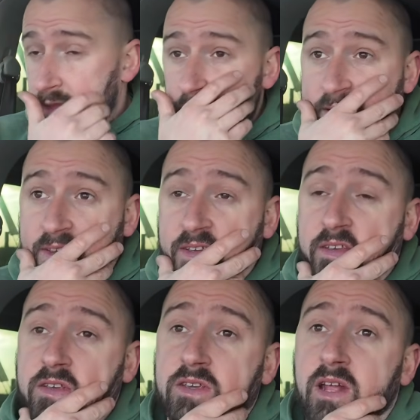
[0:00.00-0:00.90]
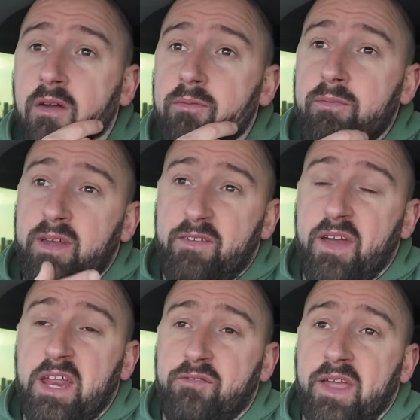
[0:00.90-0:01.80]
this is, you know, if
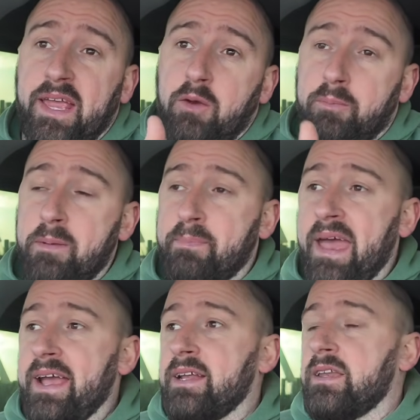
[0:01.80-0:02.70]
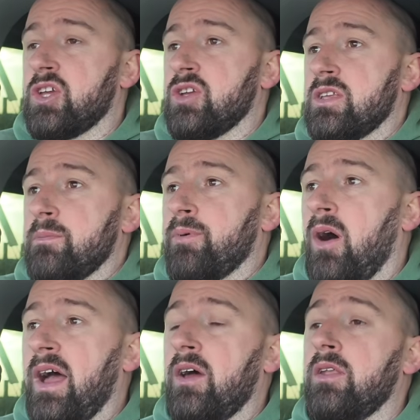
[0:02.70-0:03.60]
anything, it would be better conditions at
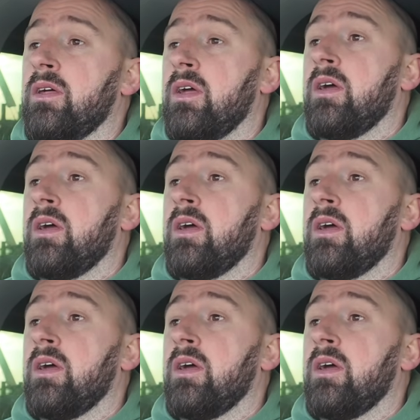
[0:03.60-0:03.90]
Brighton.